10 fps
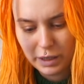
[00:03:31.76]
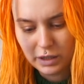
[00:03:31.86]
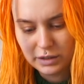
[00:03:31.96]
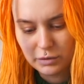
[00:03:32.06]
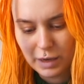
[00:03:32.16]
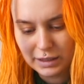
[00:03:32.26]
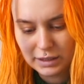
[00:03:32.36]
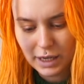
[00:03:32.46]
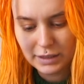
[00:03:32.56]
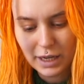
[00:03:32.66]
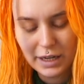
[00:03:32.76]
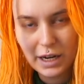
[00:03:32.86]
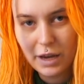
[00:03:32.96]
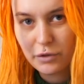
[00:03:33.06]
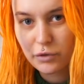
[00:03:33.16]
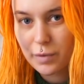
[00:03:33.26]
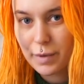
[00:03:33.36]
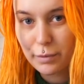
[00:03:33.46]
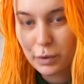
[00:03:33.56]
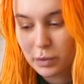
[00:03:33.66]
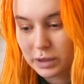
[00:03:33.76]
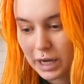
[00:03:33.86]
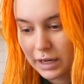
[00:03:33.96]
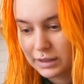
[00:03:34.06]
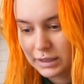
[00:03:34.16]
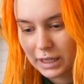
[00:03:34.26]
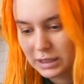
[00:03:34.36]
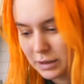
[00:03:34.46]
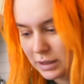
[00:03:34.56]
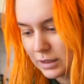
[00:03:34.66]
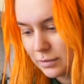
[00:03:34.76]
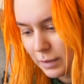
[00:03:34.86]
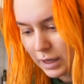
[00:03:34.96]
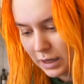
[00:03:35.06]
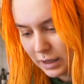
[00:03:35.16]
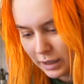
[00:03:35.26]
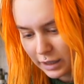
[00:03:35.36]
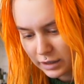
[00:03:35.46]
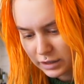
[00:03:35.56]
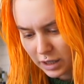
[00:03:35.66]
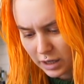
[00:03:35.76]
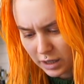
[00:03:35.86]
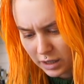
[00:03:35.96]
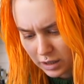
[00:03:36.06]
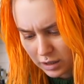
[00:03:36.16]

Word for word: I got the right size. I never remember what kind of sizes my ears are.